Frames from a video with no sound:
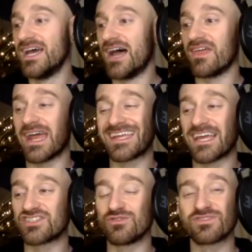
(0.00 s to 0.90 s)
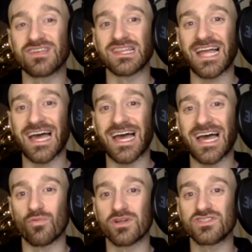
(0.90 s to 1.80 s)
And then I guess you select
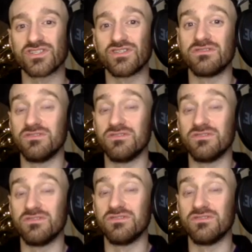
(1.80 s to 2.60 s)
what you're